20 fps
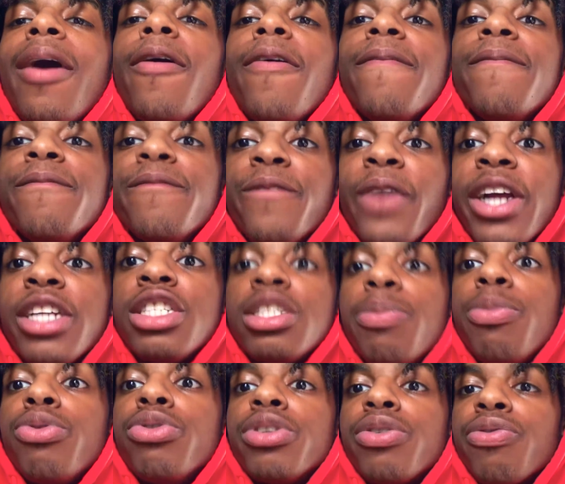
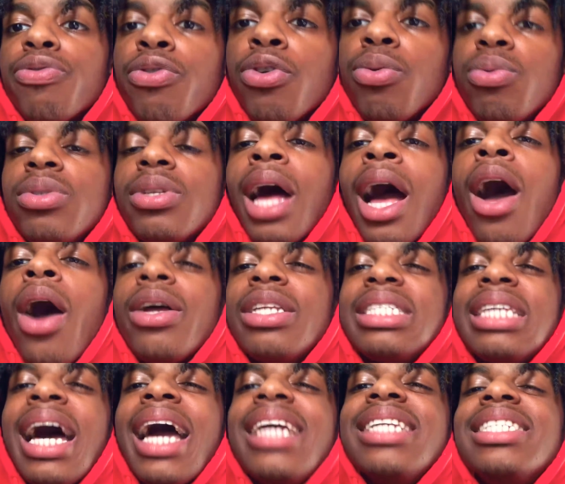vegetables and fruits. Our
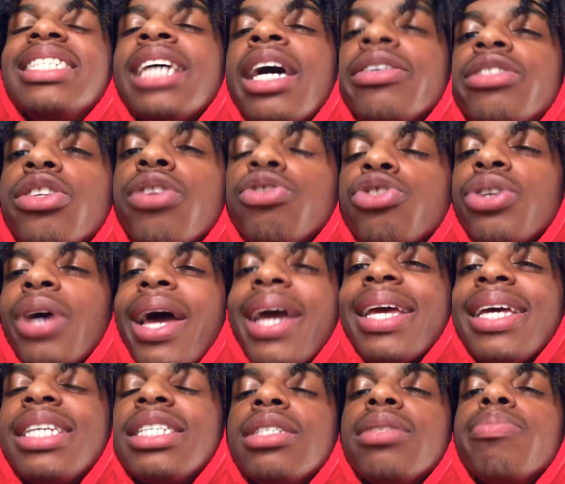digestive tract
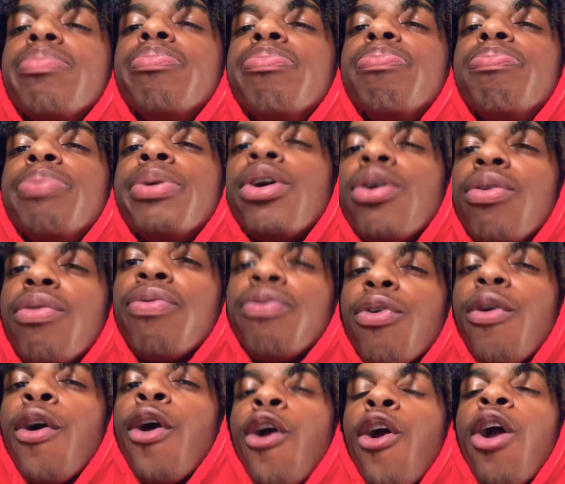is built
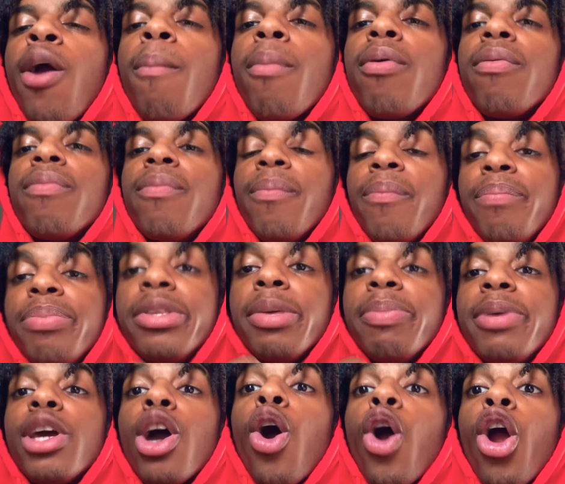for herbal to
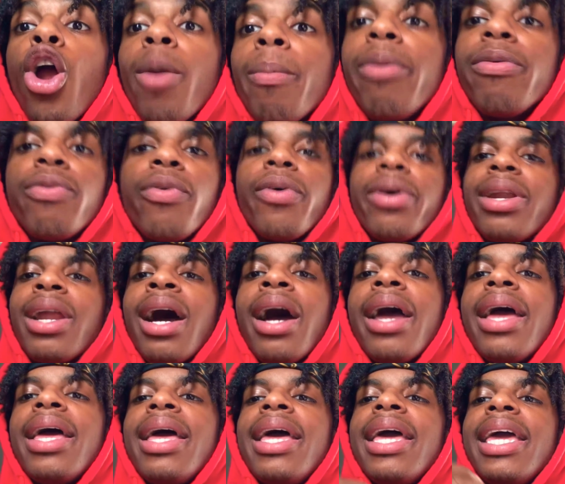be a herbivore,
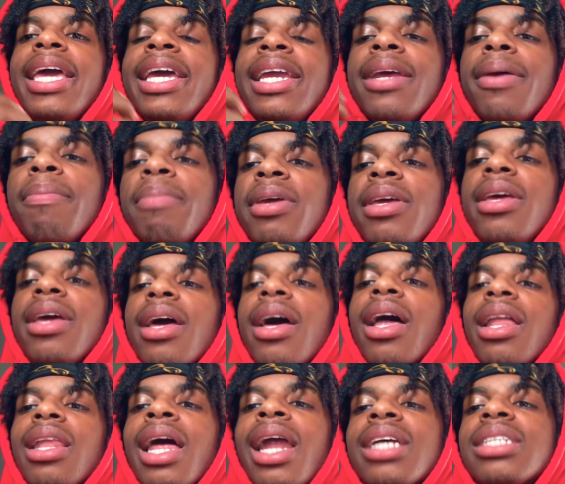not eating meat. A
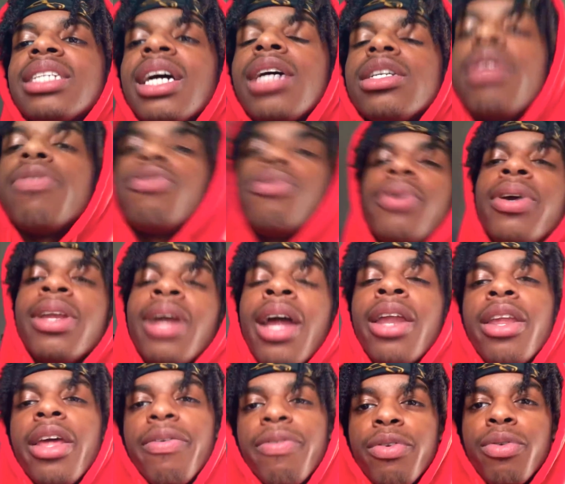lot of times, if you eat, and
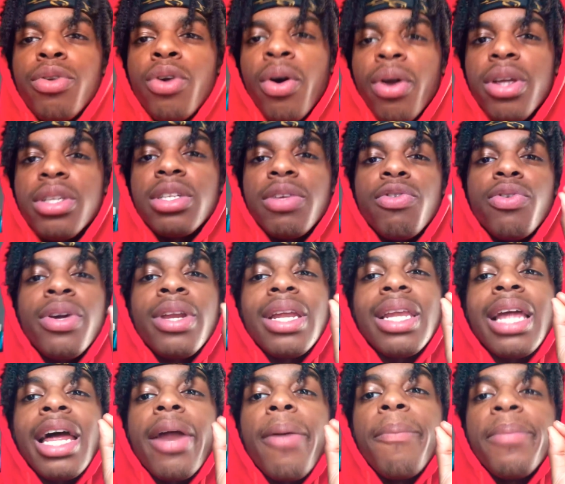if you notice, if you eat a lot of